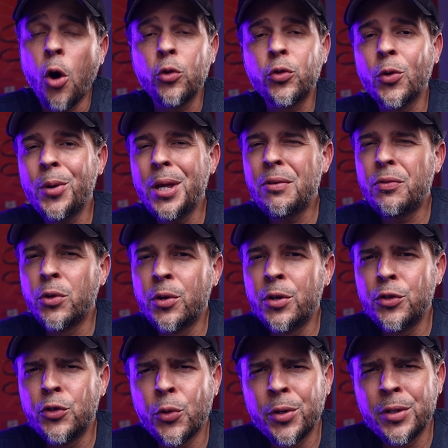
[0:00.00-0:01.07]
Also, if you're
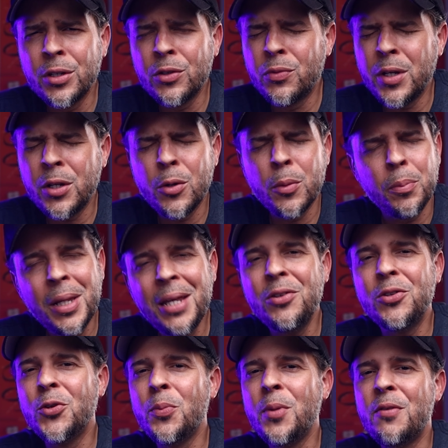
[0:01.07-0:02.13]
enjoying this video, please
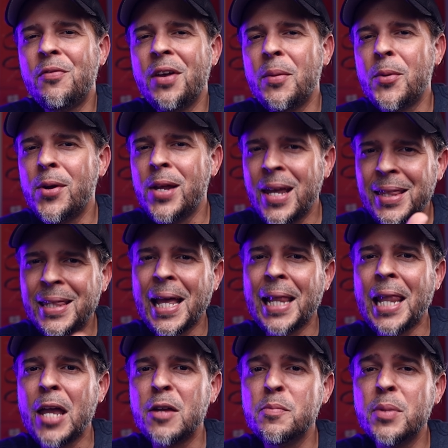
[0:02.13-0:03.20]
do me a favor, hit that
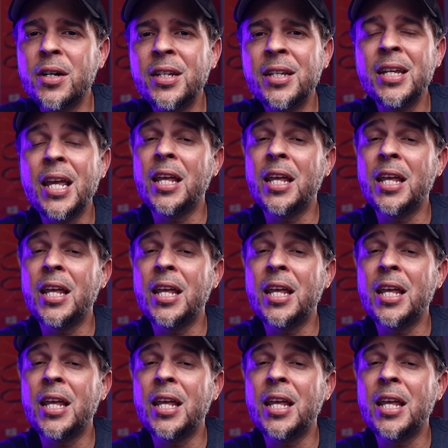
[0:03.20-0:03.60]
like button,